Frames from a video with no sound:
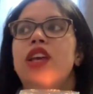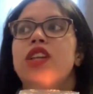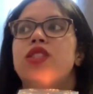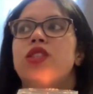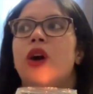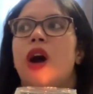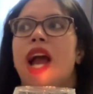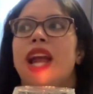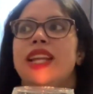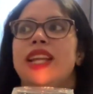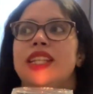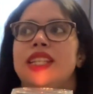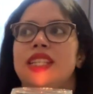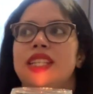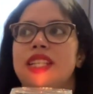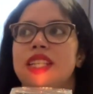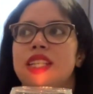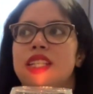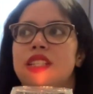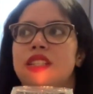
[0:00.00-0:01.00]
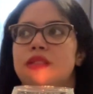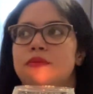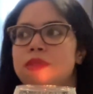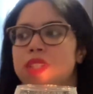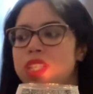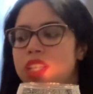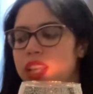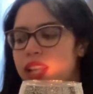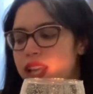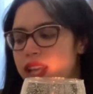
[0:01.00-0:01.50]
So I needed
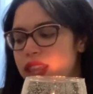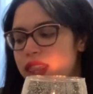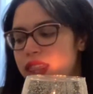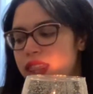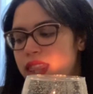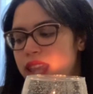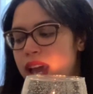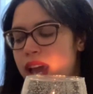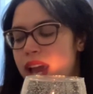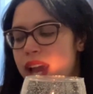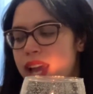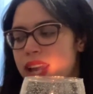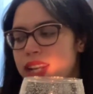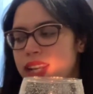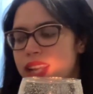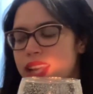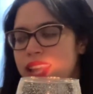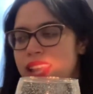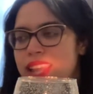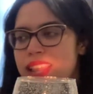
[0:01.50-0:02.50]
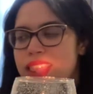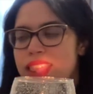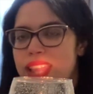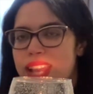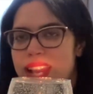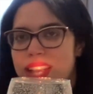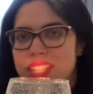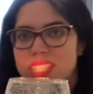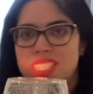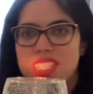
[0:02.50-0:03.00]
to be in
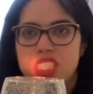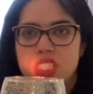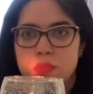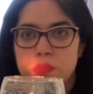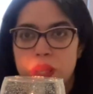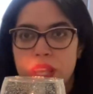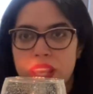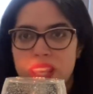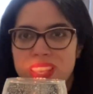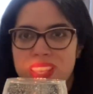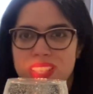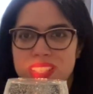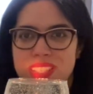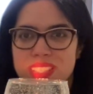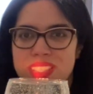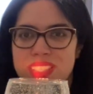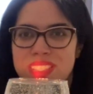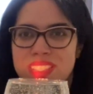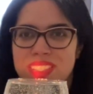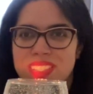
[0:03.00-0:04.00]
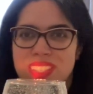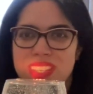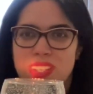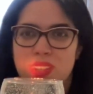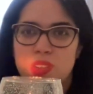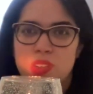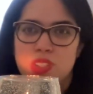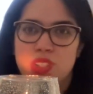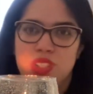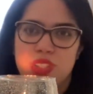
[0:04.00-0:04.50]
that space in
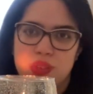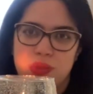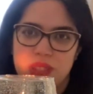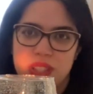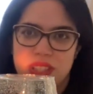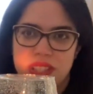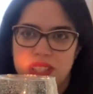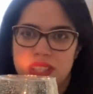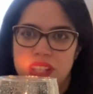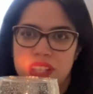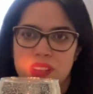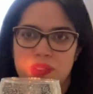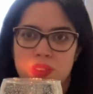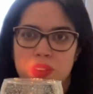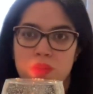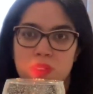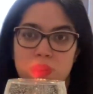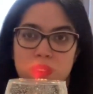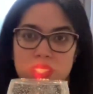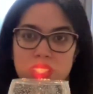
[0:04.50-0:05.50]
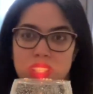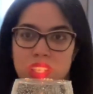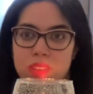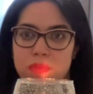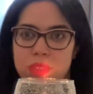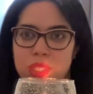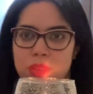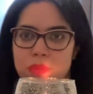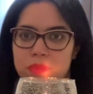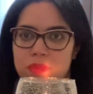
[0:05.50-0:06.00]
order to receive what was
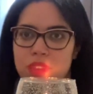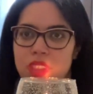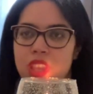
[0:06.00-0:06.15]
coming.